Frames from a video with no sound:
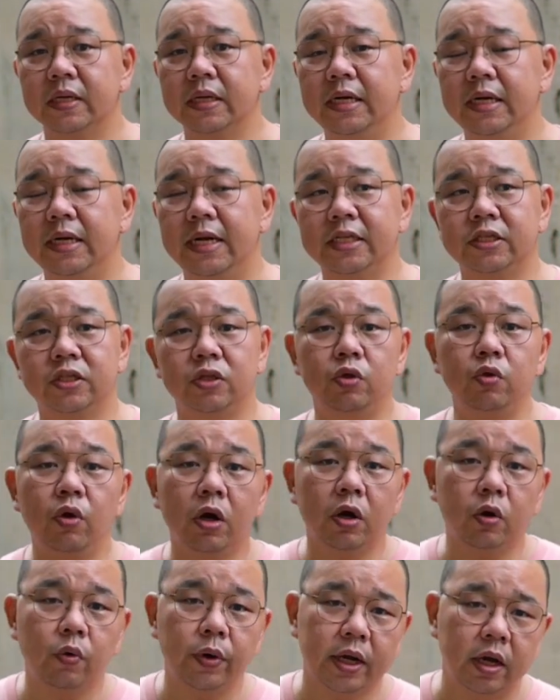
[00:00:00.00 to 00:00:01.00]
let's do
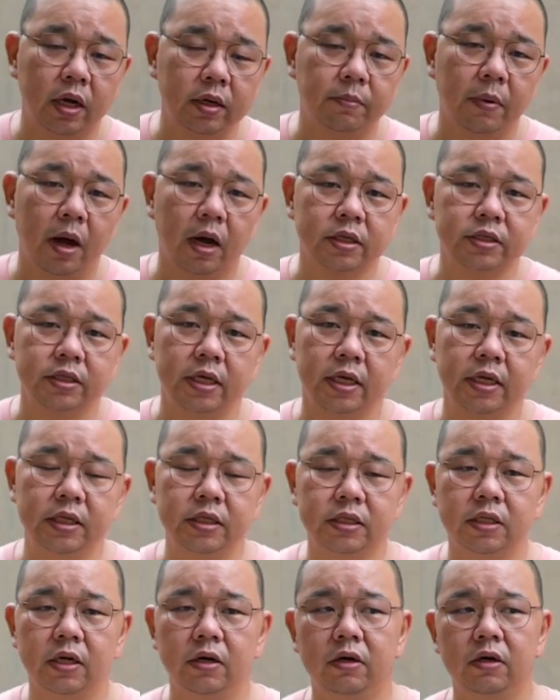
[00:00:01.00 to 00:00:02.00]
a quick unboxing.
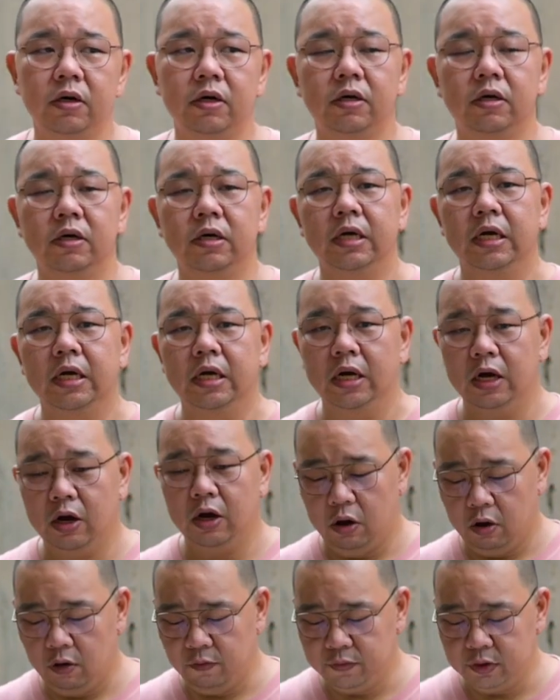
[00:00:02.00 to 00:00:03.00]
So
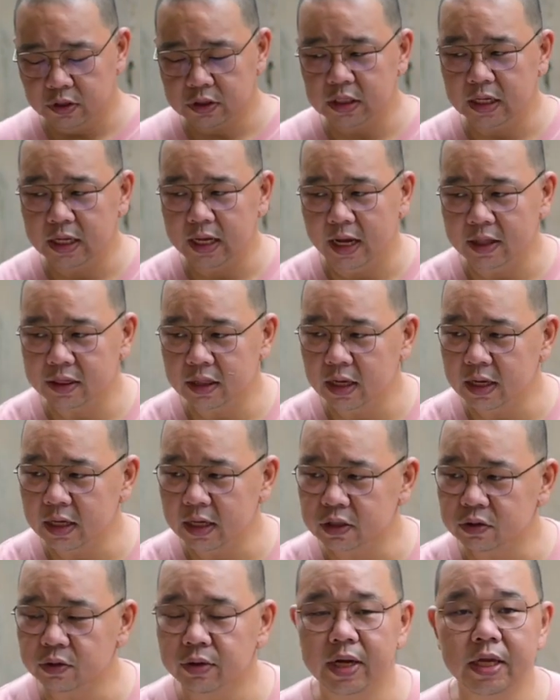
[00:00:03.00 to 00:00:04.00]
obviously, I think
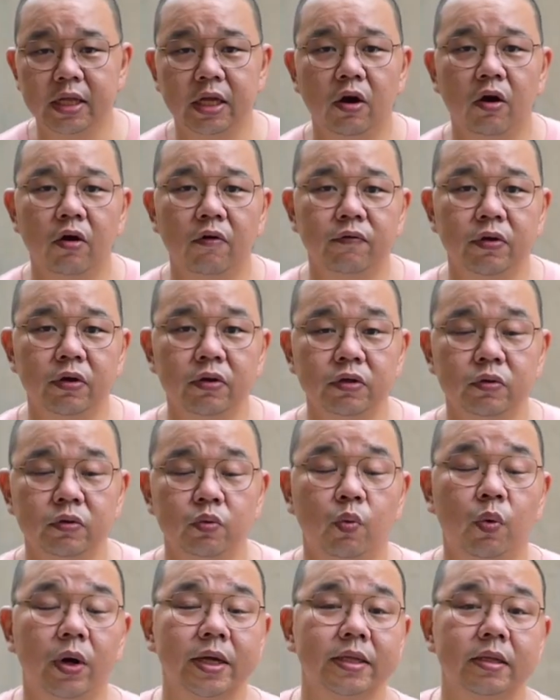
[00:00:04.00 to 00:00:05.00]
it's already obvious
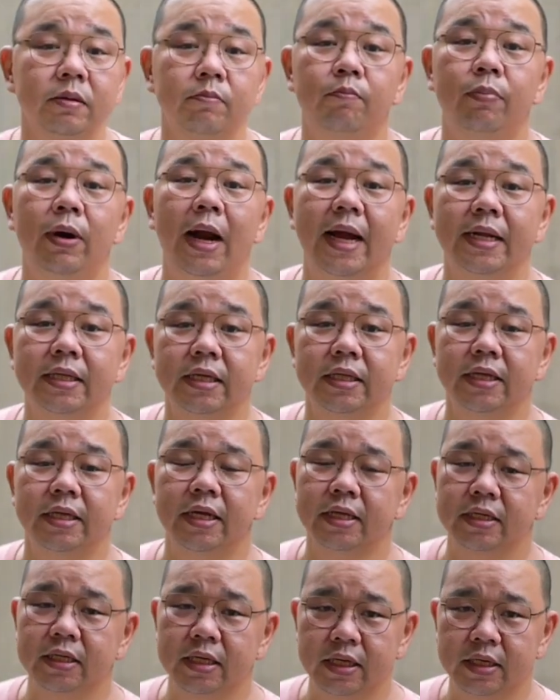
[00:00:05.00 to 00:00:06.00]
what brand it
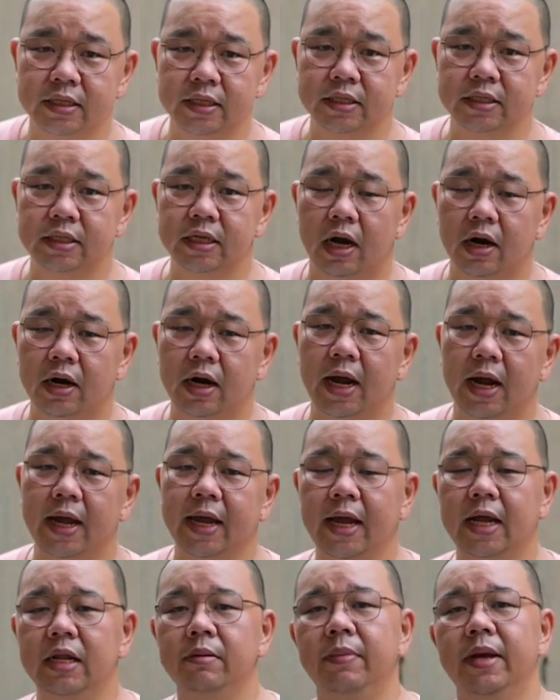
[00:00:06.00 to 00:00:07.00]
is. This is the Arai
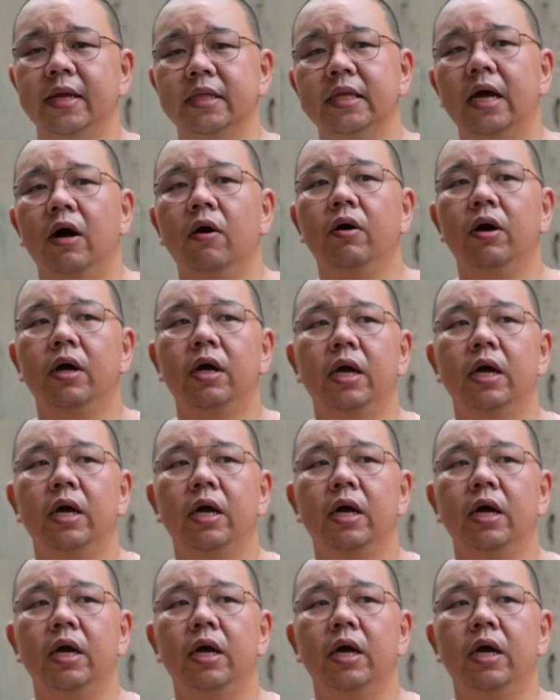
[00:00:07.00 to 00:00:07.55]
helmet. Now,